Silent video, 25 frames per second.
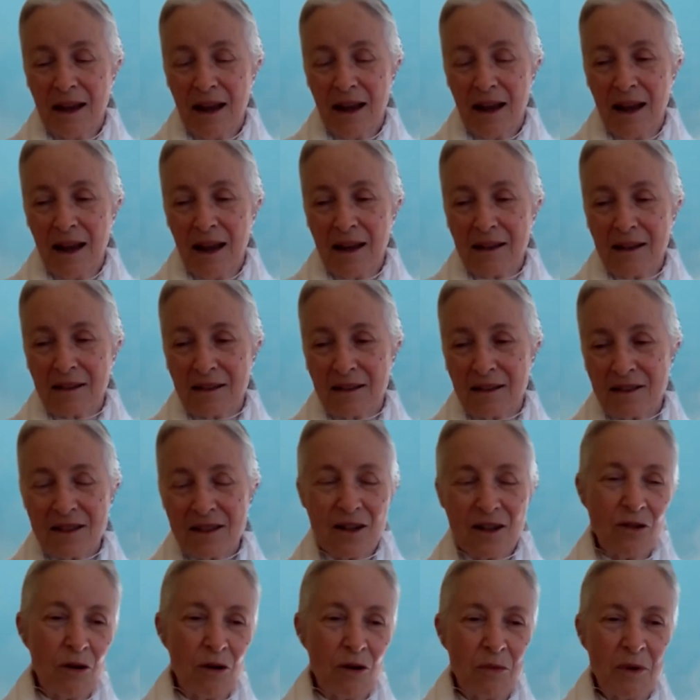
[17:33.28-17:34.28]
and
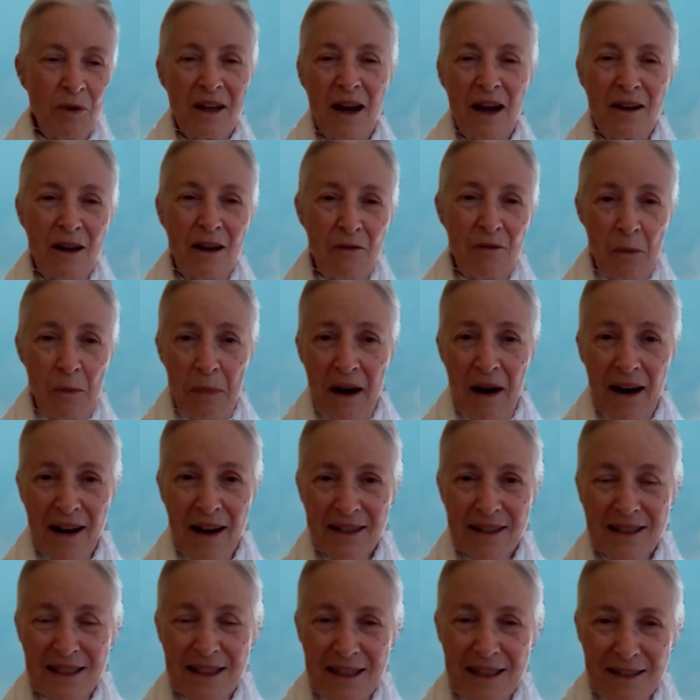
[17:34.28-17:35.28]
said, oh, we're going to have a
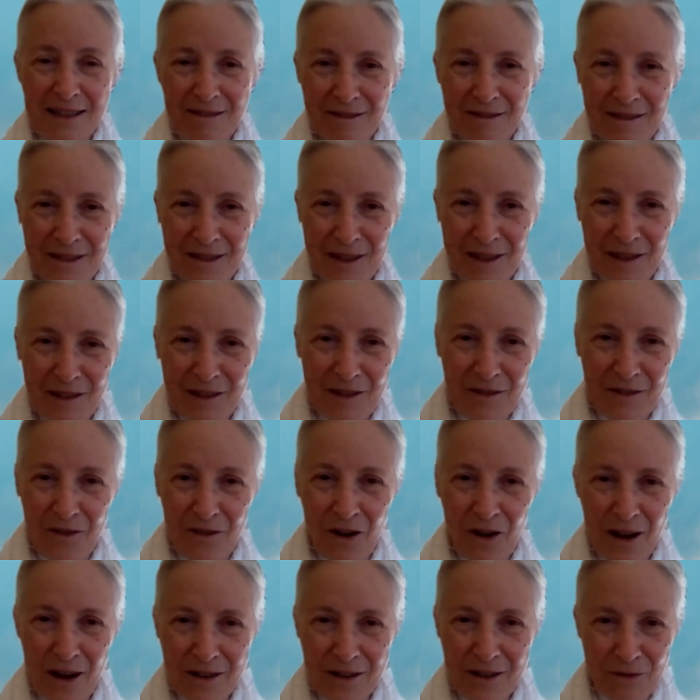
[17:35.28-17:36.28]
party,
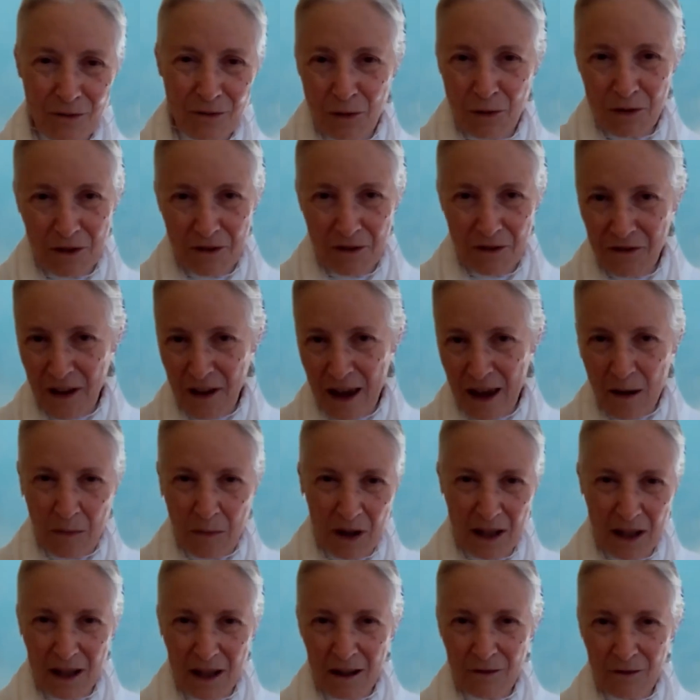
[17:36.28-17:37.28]
invite all the
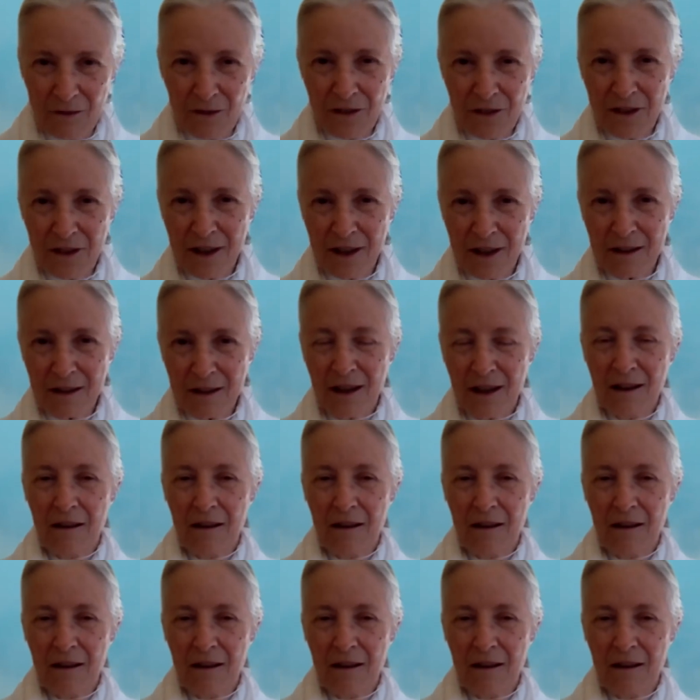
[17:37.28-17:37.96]
family and everything.